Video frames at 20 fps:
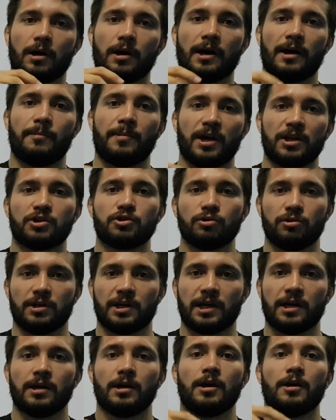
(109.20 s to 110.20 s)

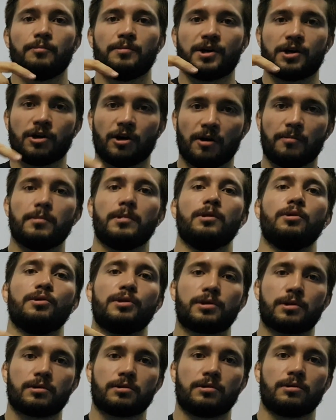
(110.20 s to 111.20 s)
eventually become
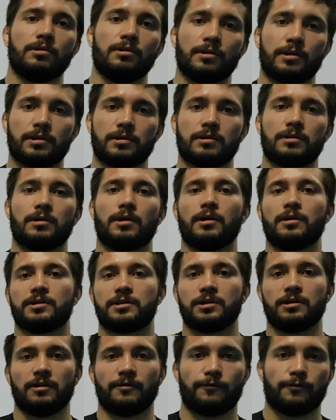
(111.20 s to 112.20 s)
looser and looser
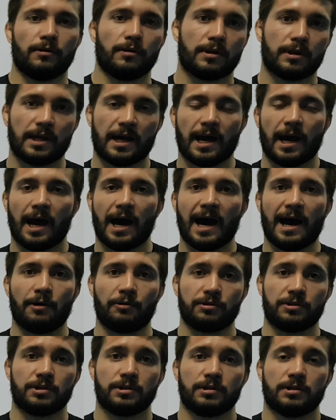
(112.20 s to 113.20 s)
until it falls
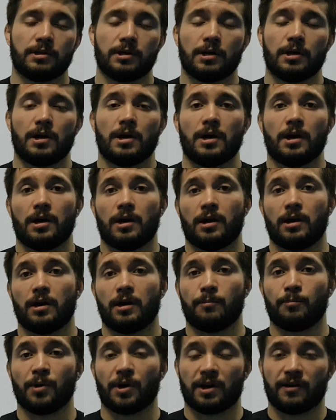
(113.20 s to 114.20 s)
out.
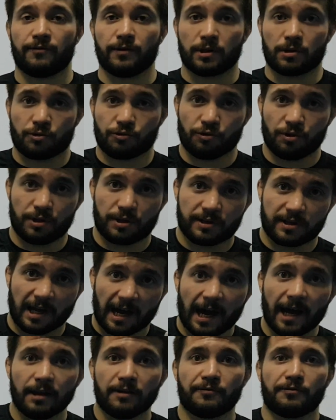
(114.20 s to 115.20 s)
But if a screw is
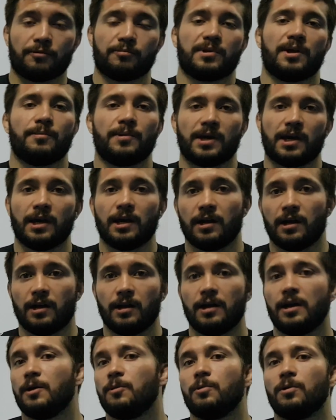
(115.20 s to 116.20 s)
tight from the beginning,
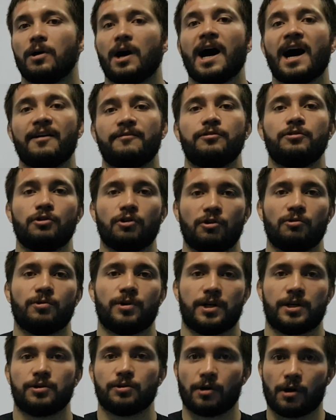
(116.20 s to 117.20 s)
it will have
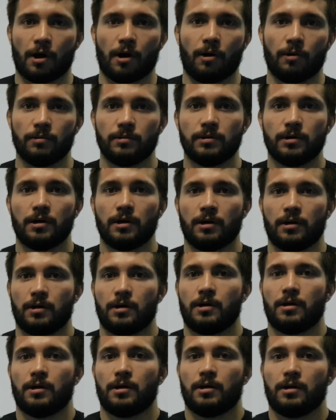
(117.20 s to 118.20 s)
nowhere to go.
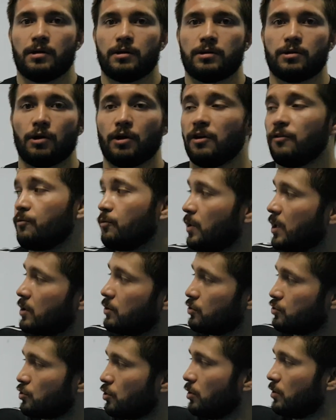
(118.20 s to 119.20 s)
So if we
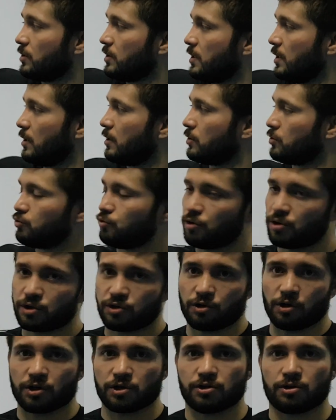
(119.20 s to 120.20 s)
control these 2
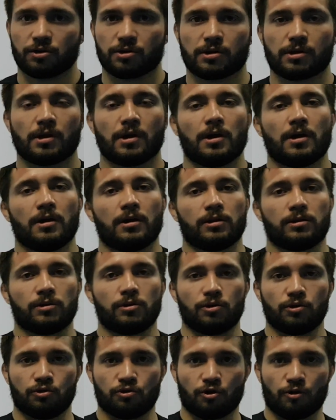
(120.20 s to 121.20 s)
structures,
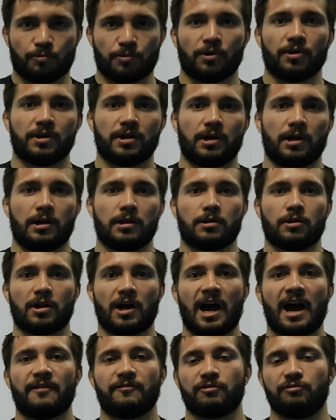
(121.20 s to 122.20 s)
your opponent is going to
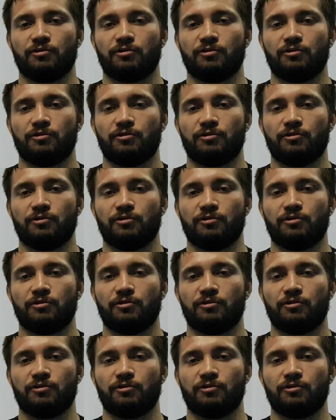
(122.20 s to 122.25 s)
have a